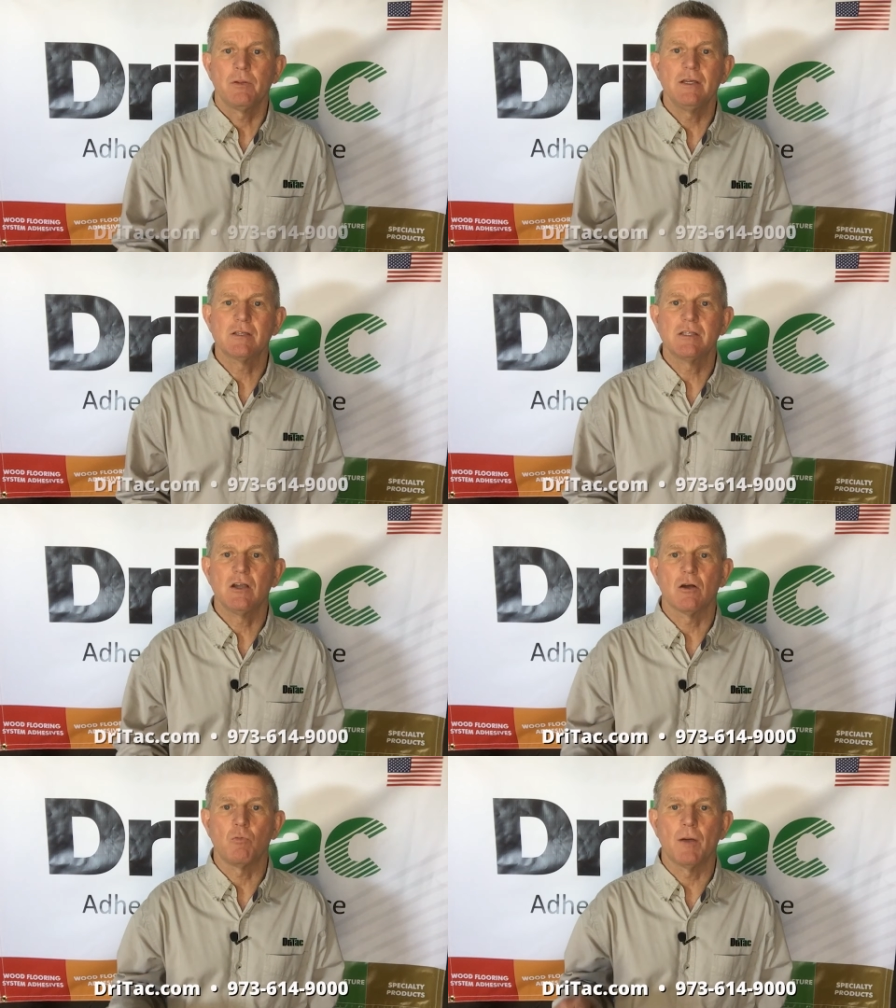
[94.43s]
Please
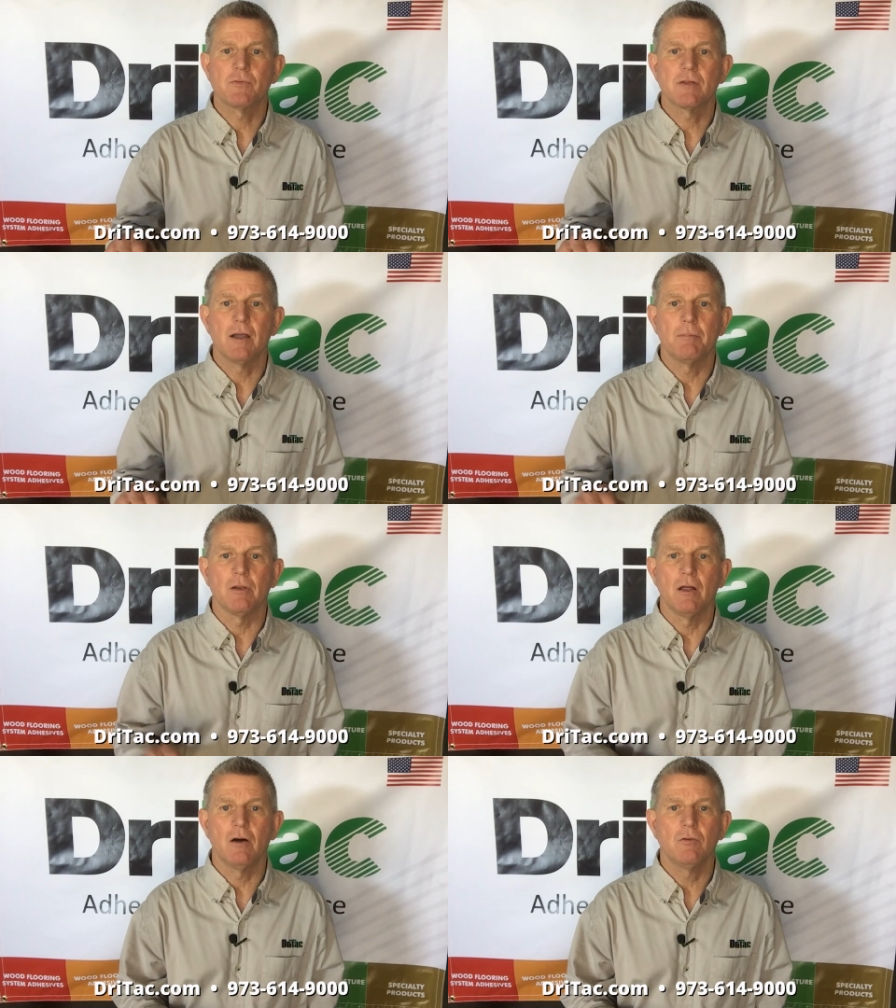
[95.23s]
see our website
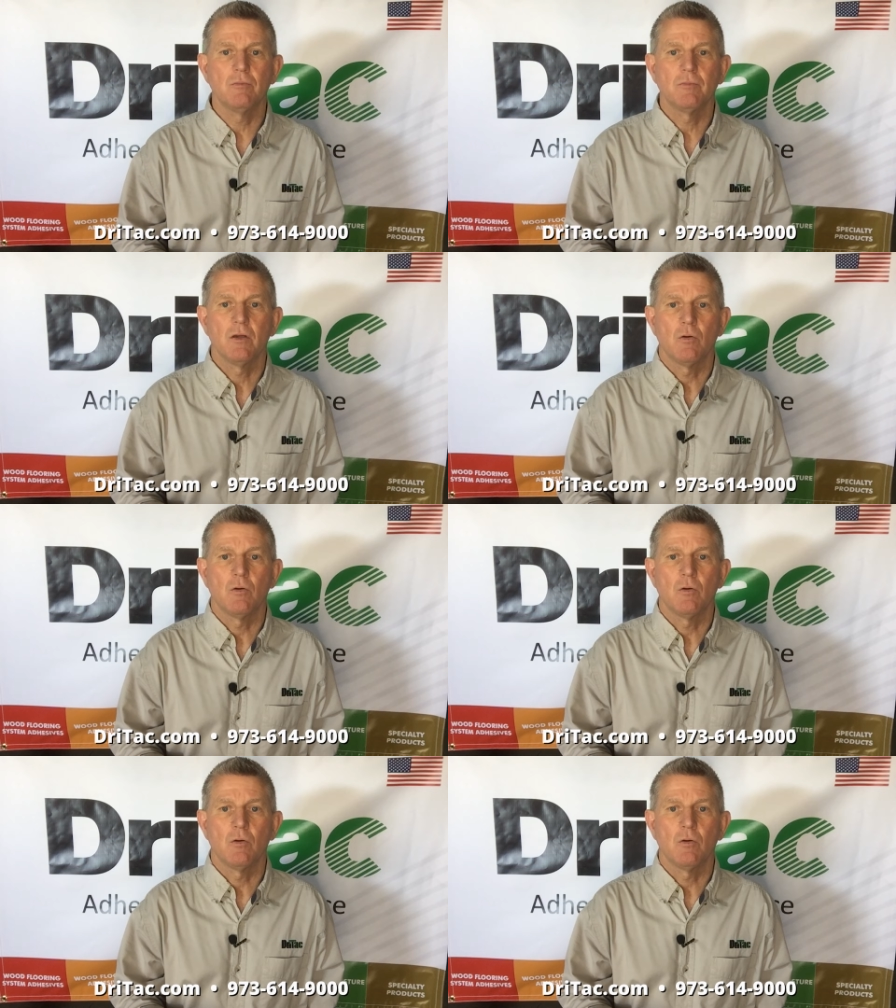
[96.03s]
below.